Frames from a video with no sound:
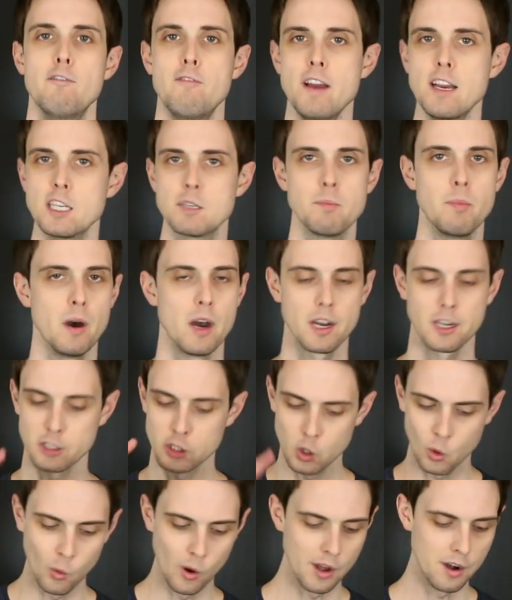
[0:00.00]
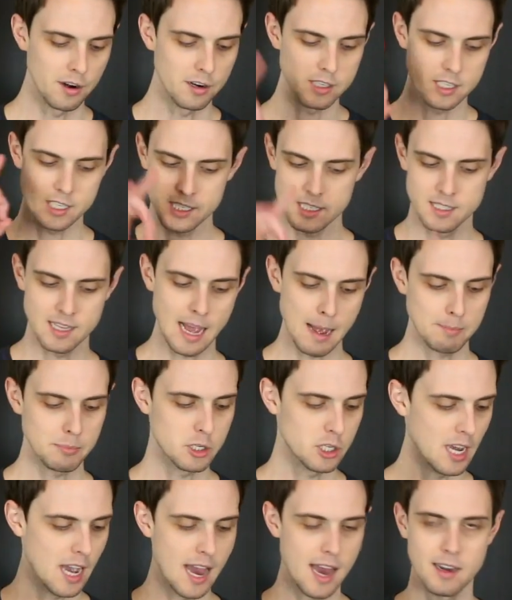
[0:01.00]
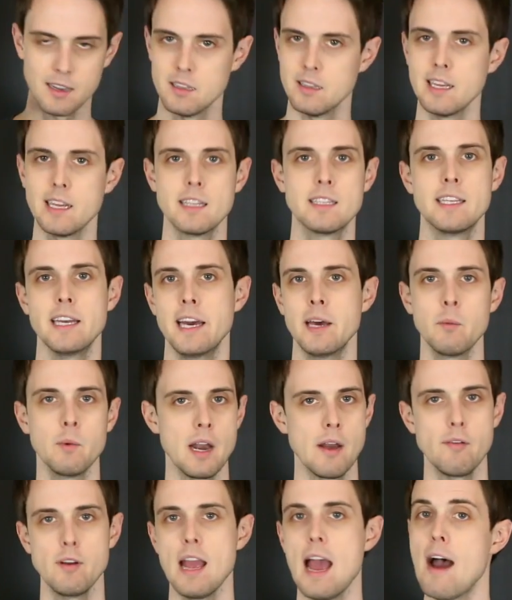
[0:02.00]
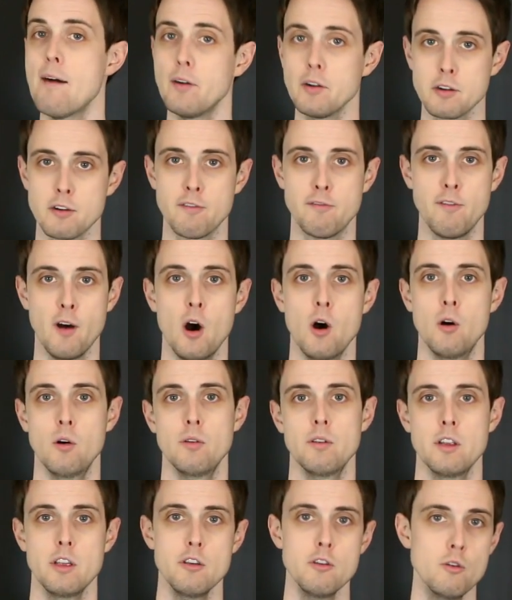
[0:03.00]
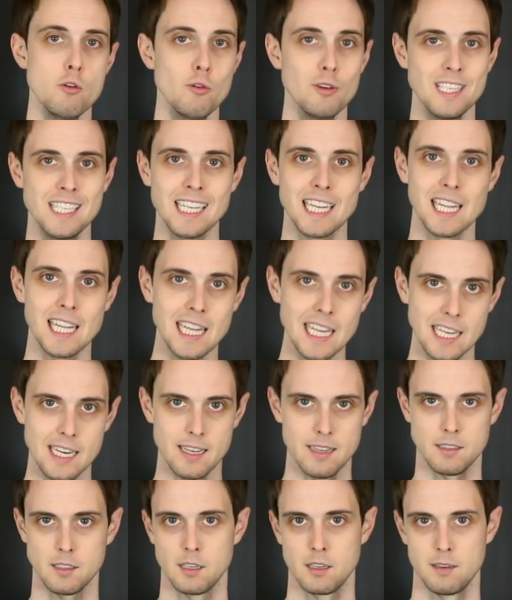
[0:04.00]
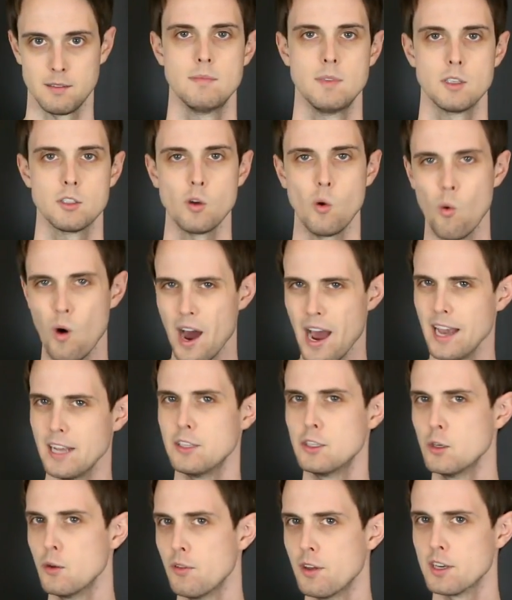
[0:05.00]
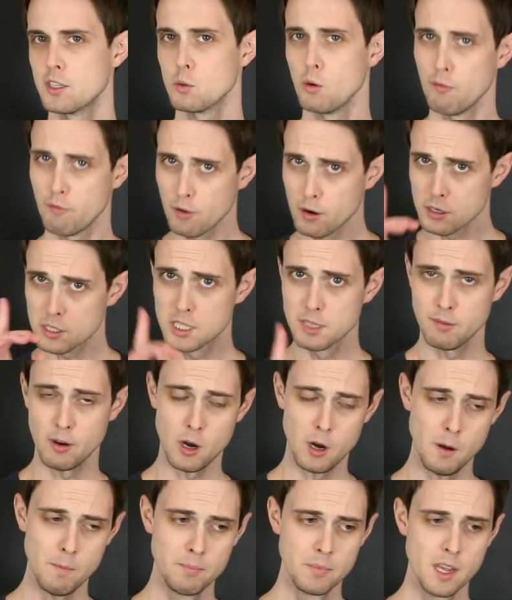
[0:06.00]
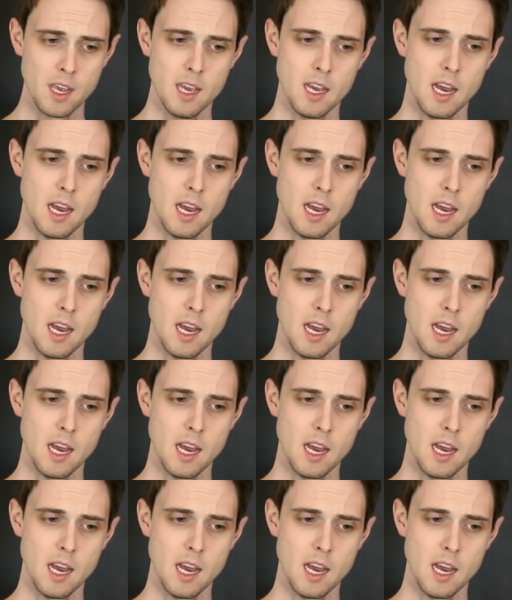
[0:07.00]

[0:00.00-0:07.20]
Facebook, Twitter, Snapchat, LinkedIn, whatever you have on your phone, you delete it. So why do this? Well, first of all,